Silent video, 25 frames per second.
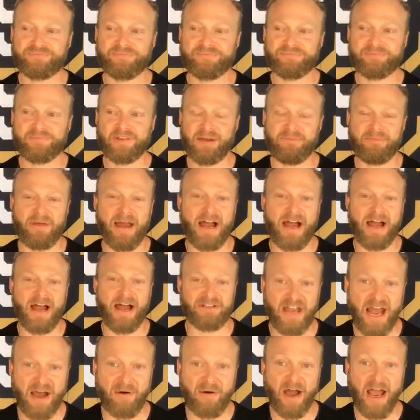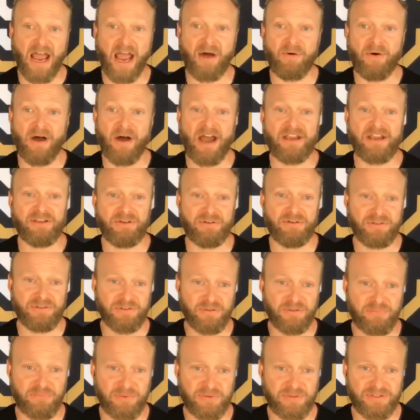imagine. How I used
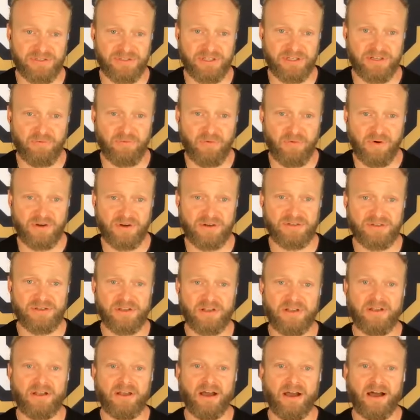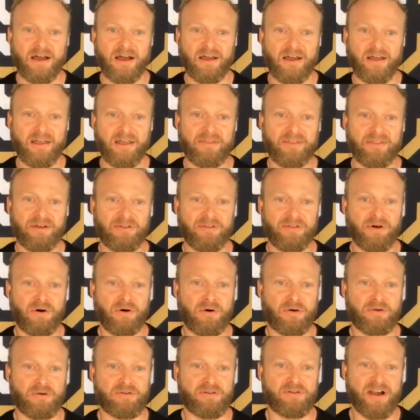to perceive words. The
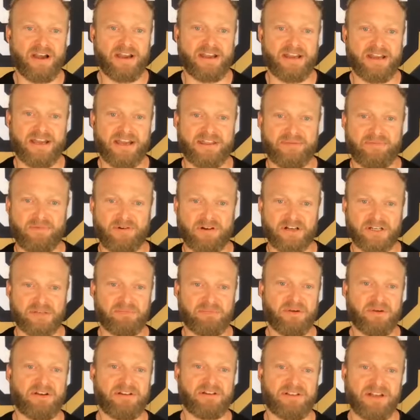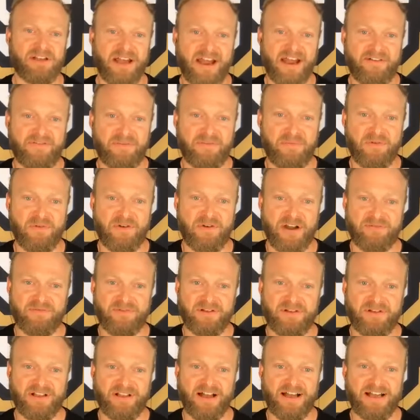older I get, the more experience I have, the more I
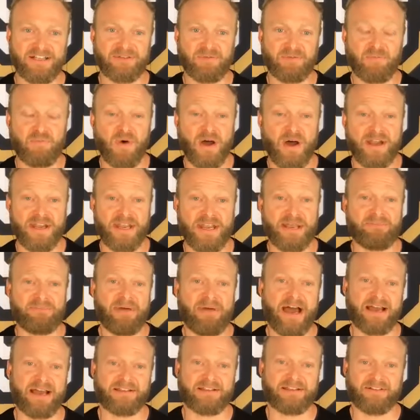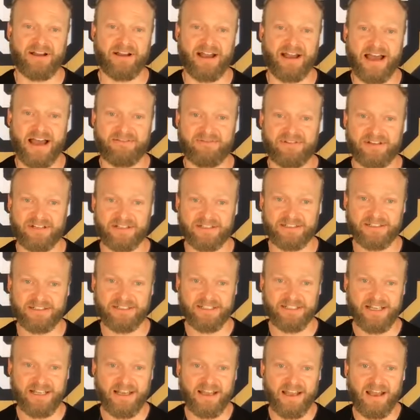realize what an impact they're having.
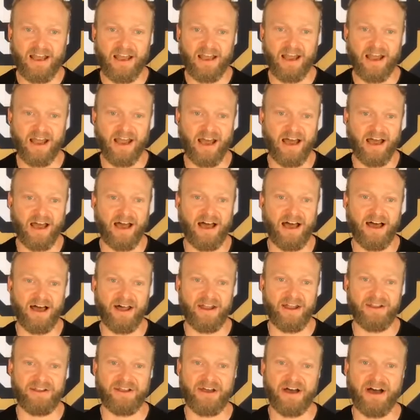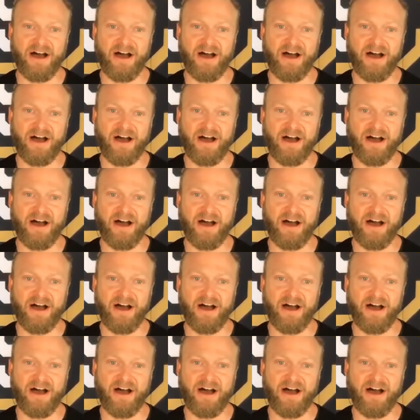And